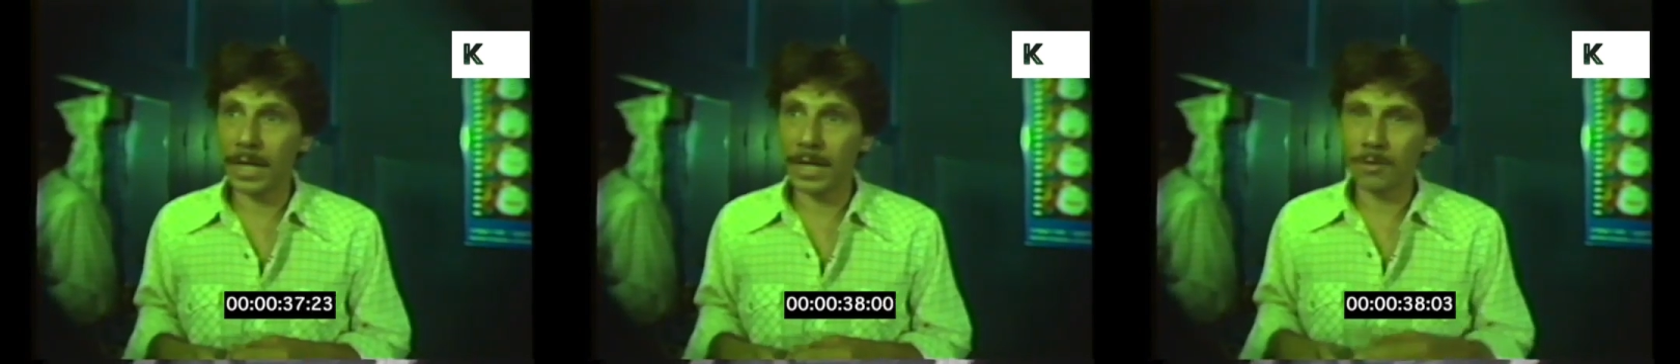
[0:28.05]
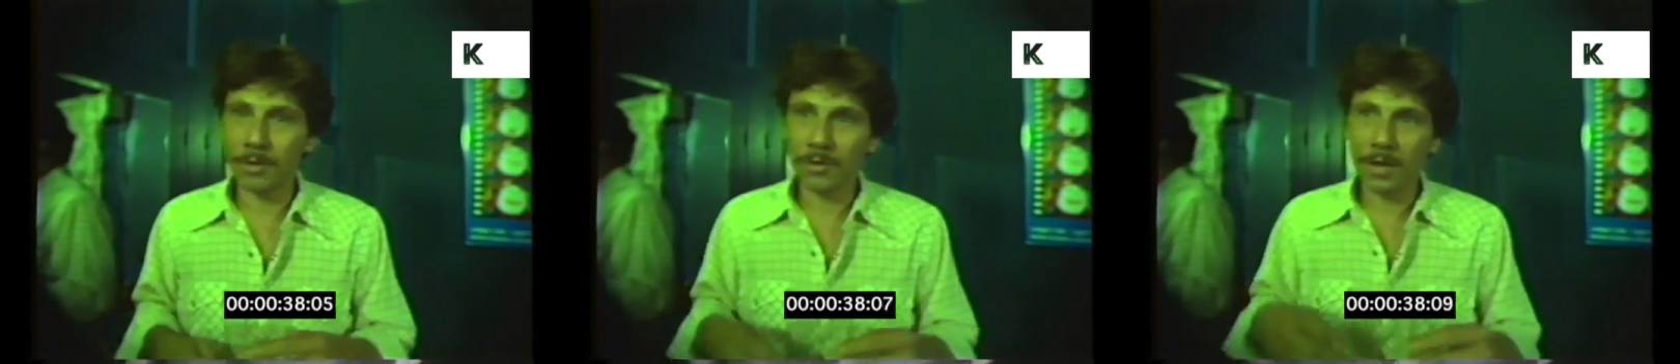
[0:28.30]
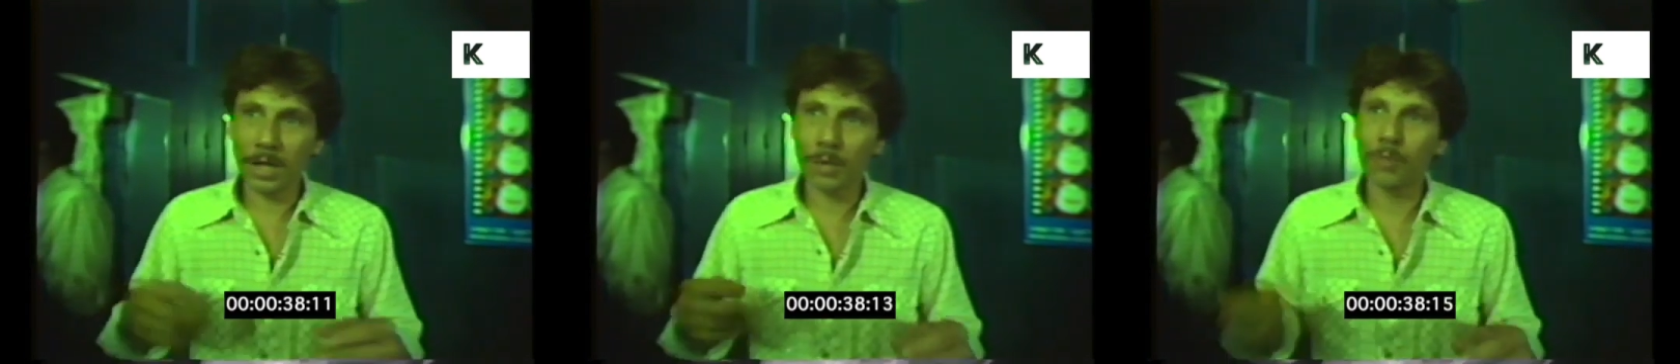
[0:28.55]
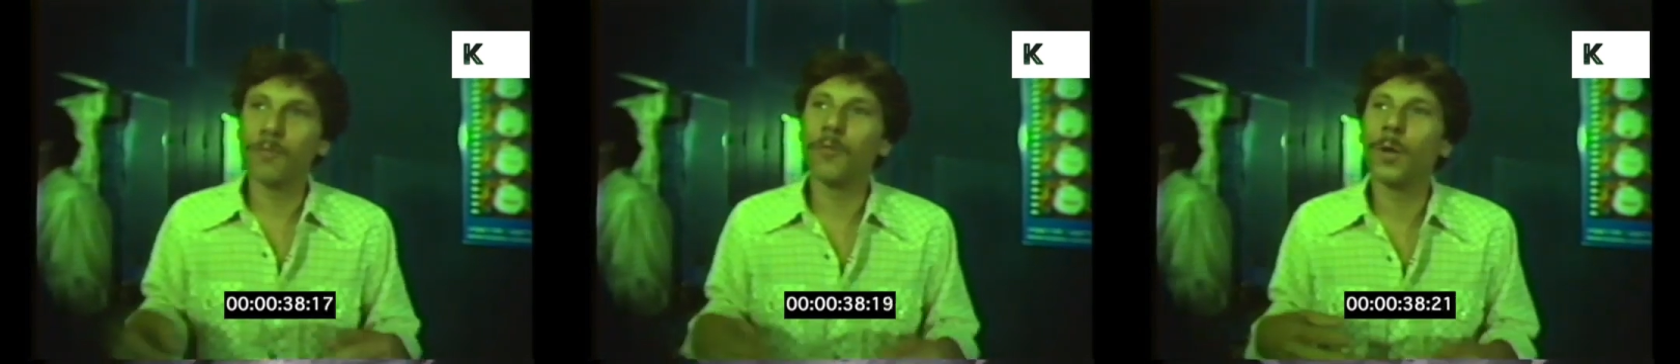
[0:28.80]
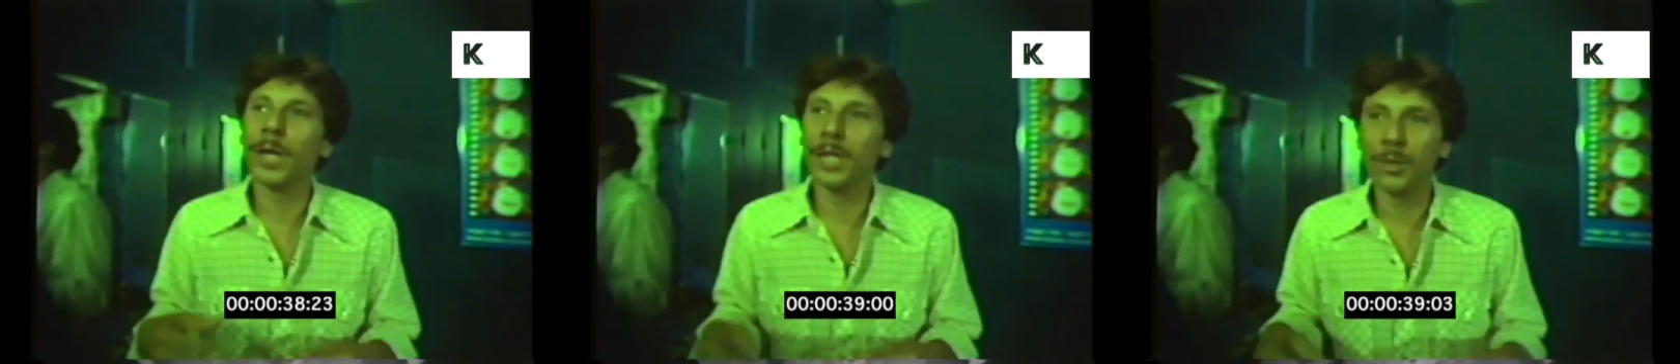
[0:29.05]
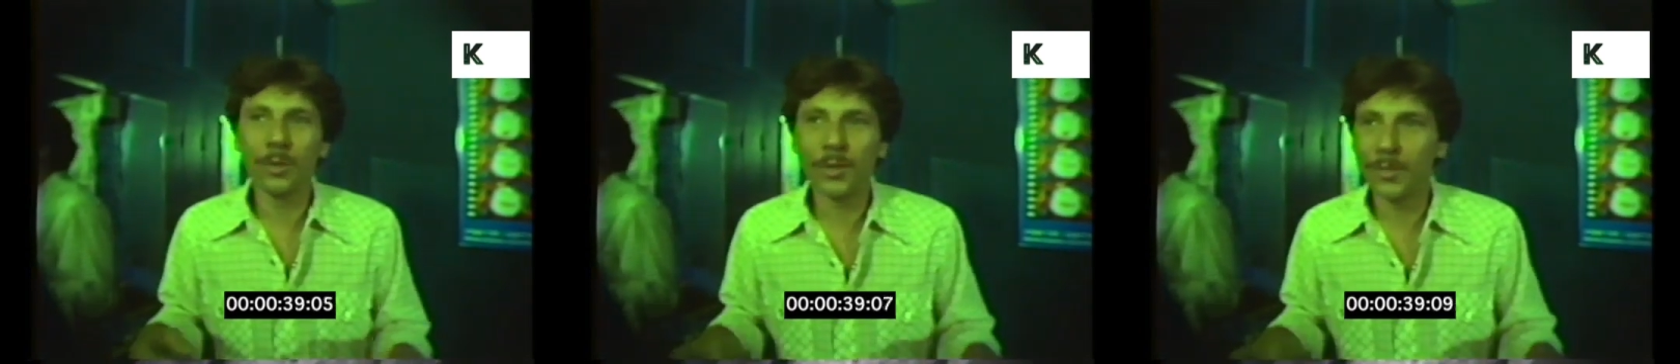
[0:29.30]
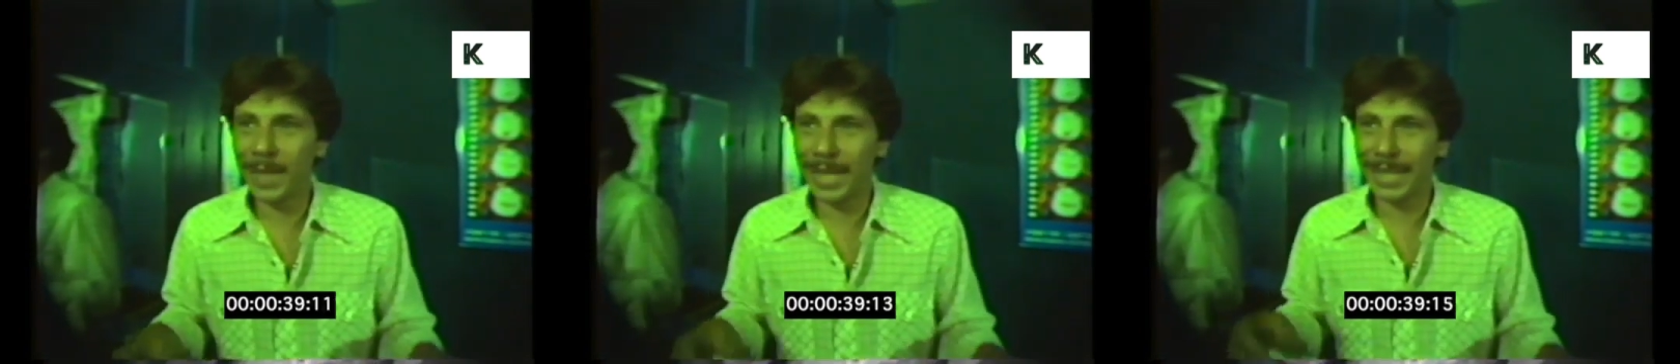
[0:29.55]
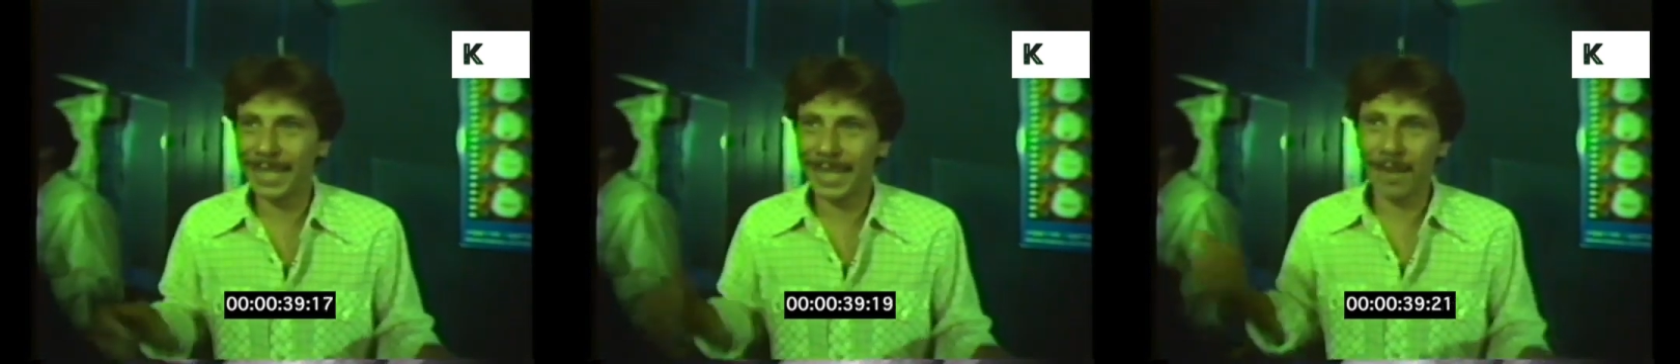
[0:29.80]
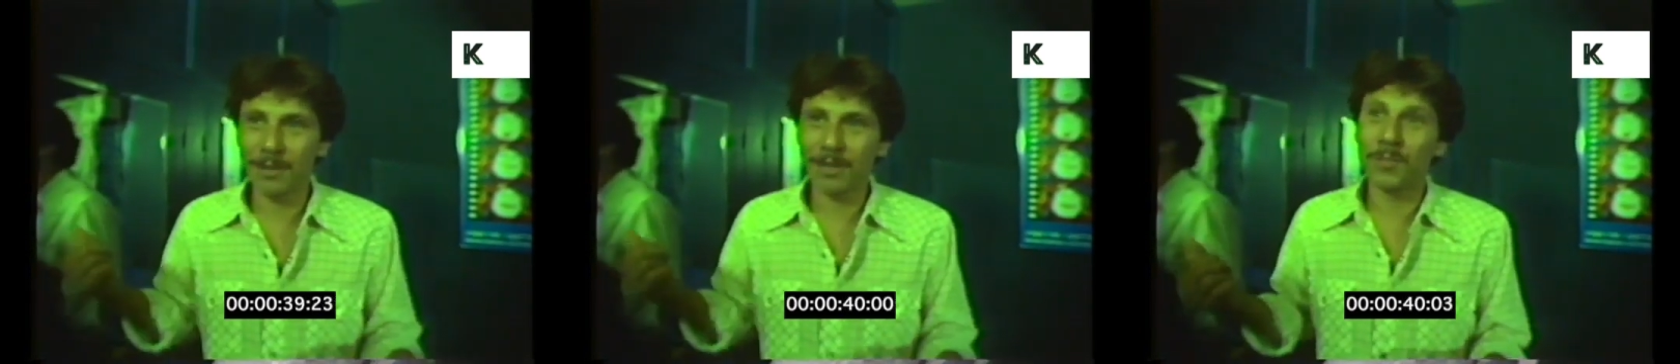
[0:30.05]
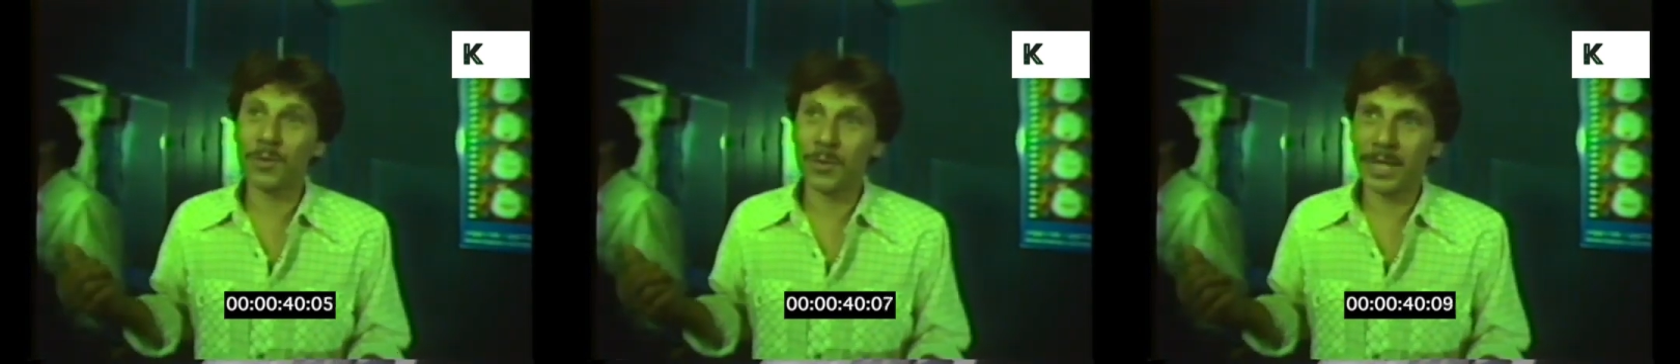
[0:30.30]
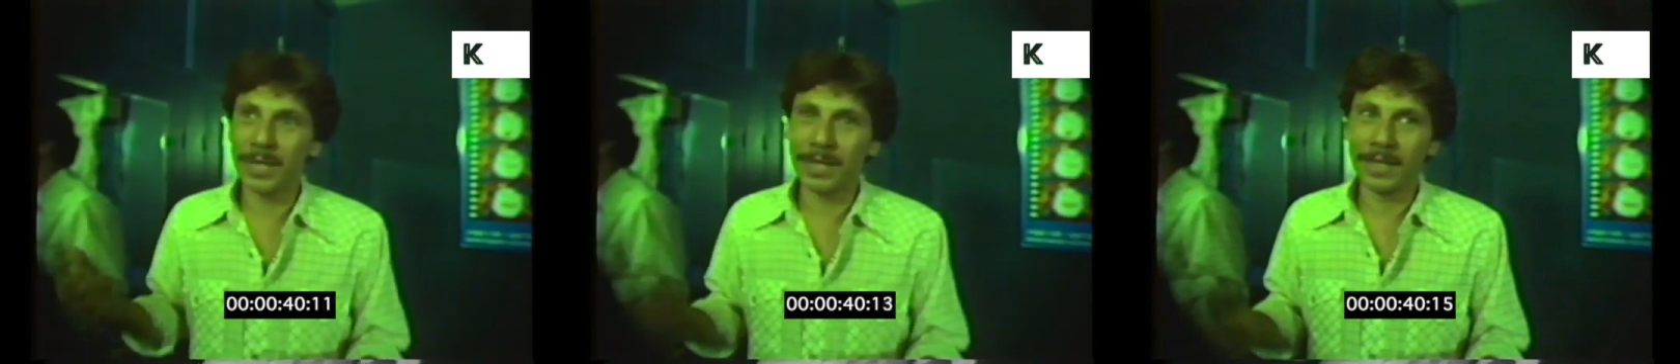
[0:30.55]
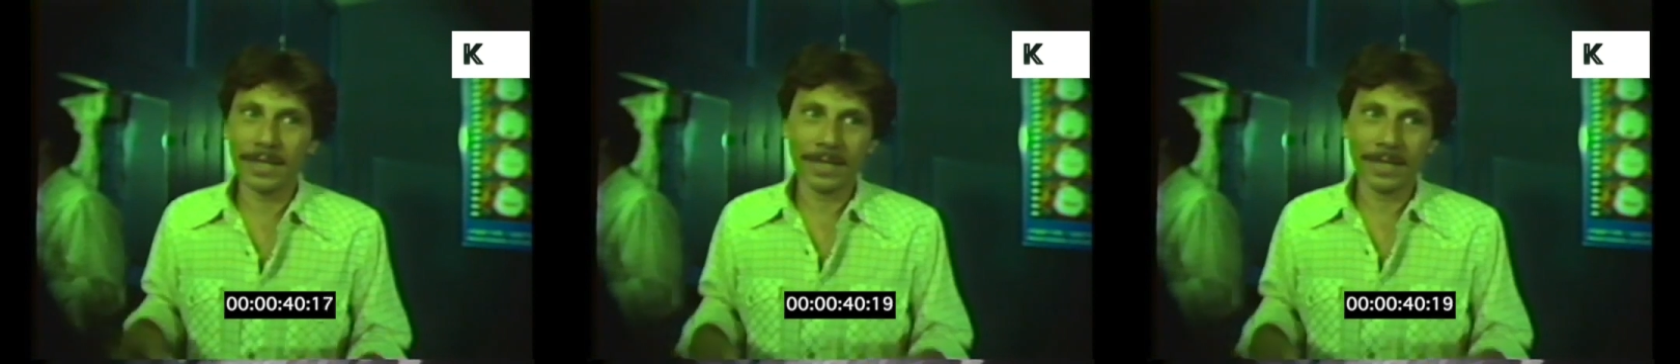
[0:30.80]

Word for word: He was trying to avoid newsmen out at the marina,